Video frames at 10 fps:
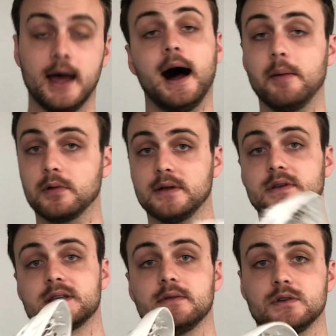I believe
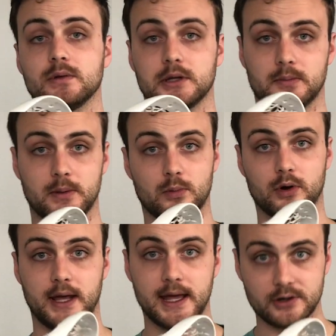this gives you a little bit
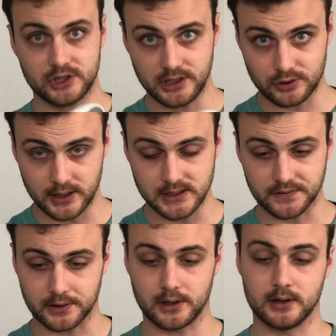more energy
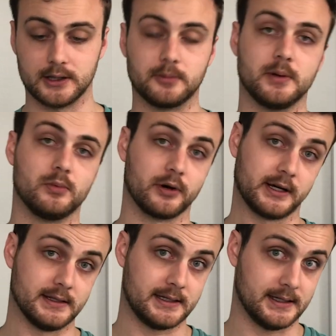transfer, a little bit more
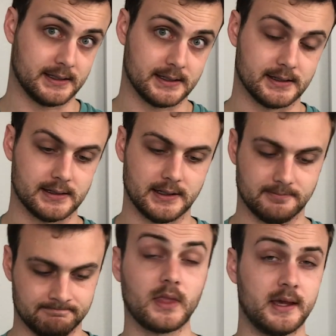consistency.
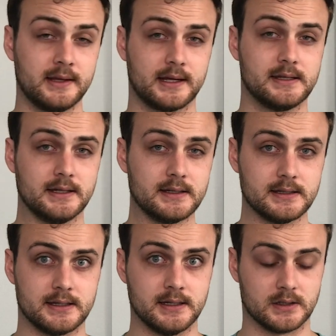And the
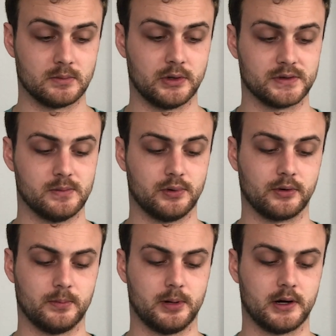consistency is the most
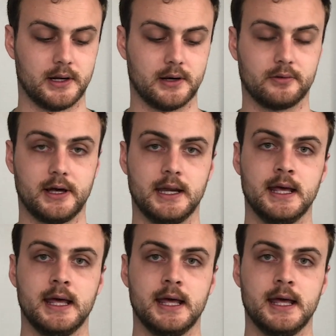important part here, right?